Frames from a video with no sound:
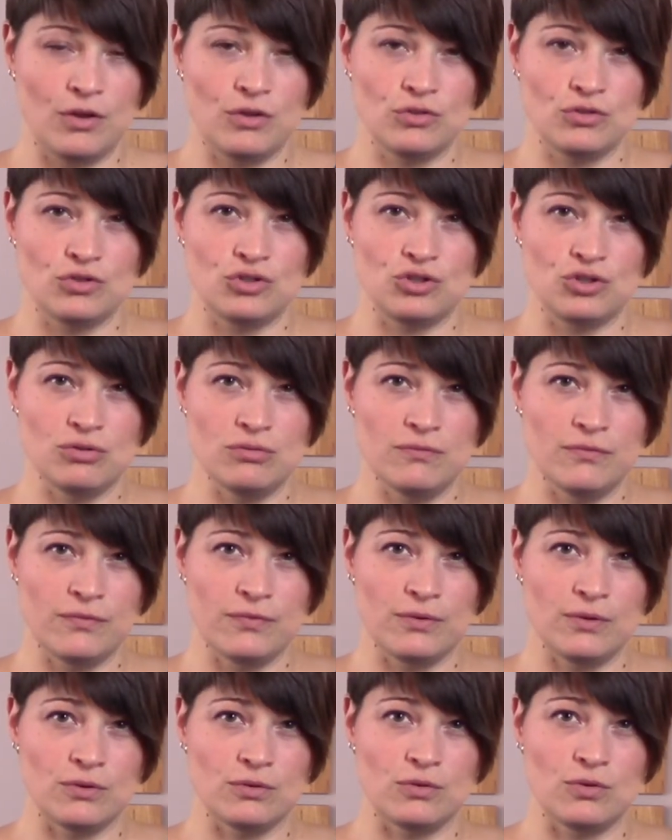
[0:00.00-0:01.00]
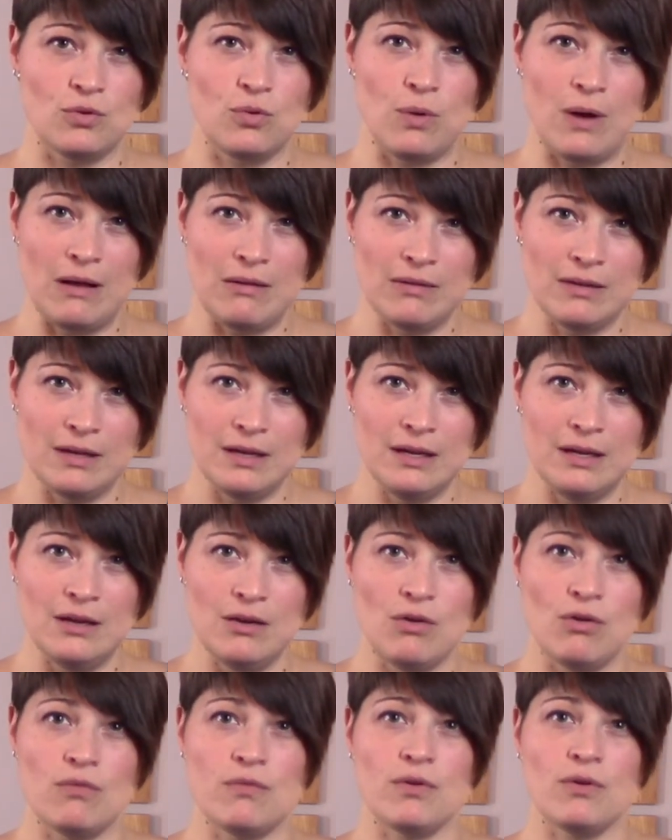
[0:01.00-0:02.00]
Shoot for
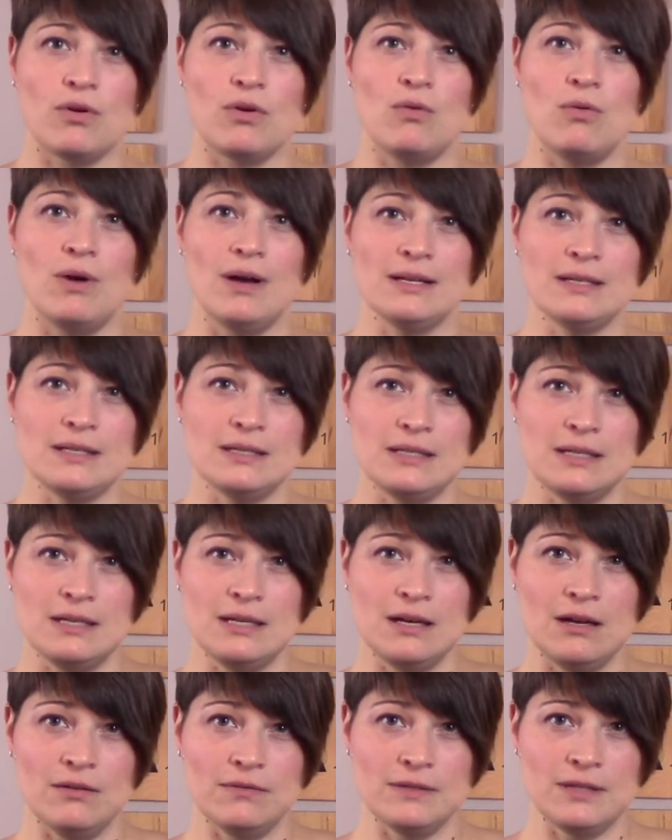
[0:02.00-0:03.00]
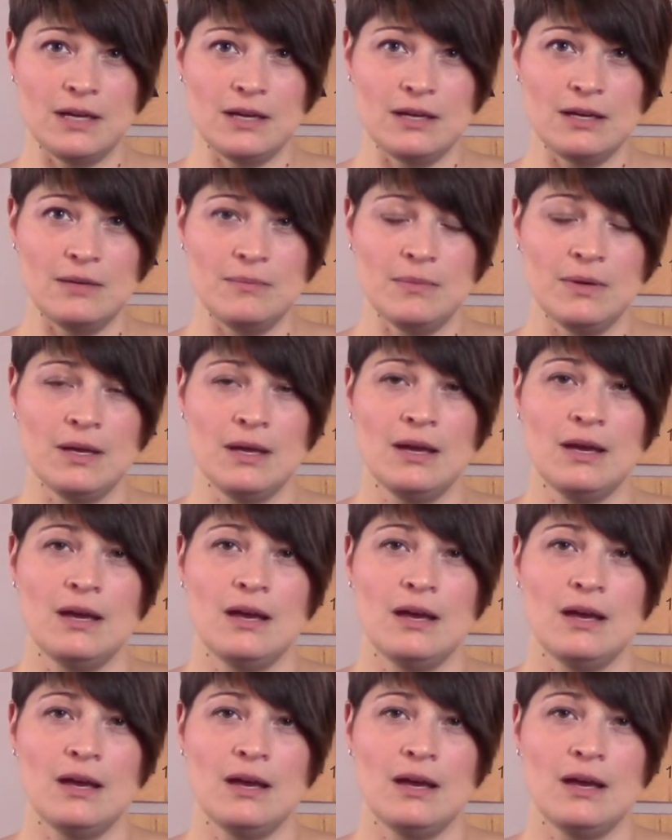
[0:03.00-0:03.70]
quality over quantity of time.